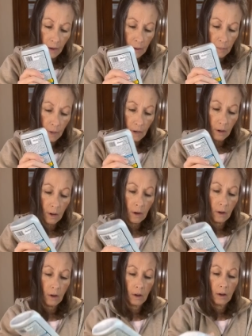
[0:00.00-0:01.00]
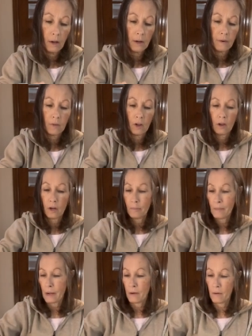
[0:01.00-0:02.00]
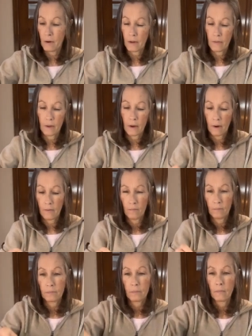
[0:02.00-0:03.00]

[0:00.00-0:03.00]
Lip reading: And I'm going to get a kind of a good amount on there.